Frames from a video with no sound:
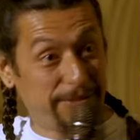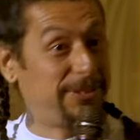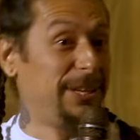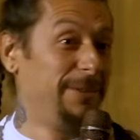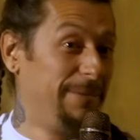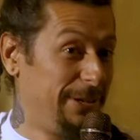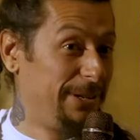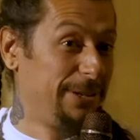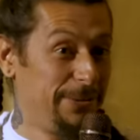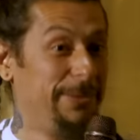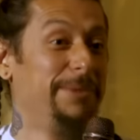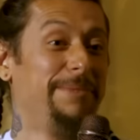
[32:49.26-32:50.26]
if $10
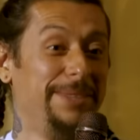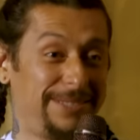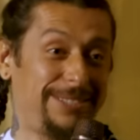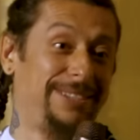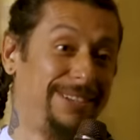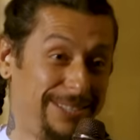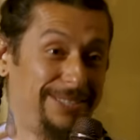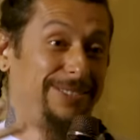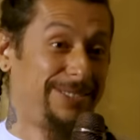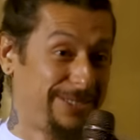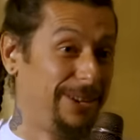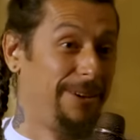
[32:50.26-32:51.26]
million went missing and
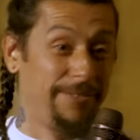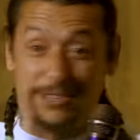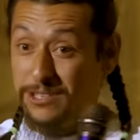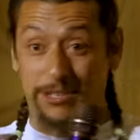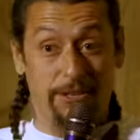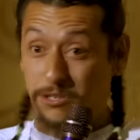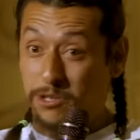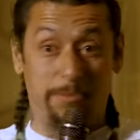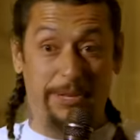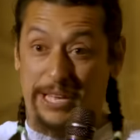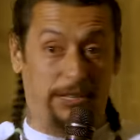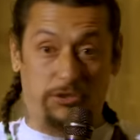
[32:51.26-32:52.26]
you saw me,
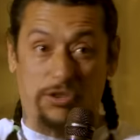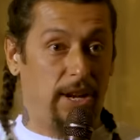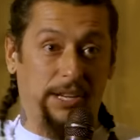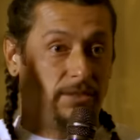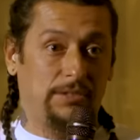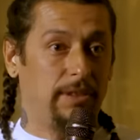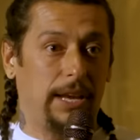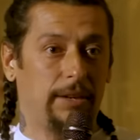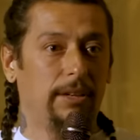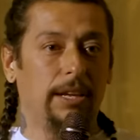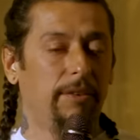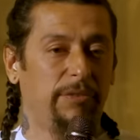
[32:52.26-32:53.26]
you'd be like, drugs.
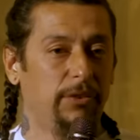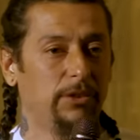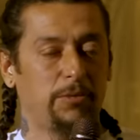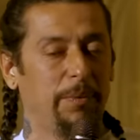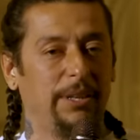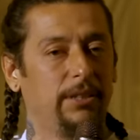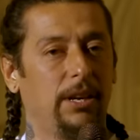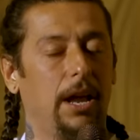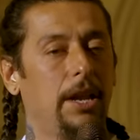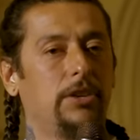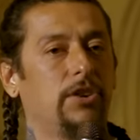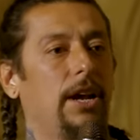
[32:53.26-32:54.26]
Like, yeah, full spent it
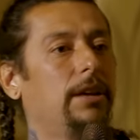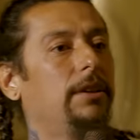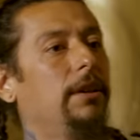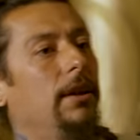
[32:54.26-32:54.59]
on drugs.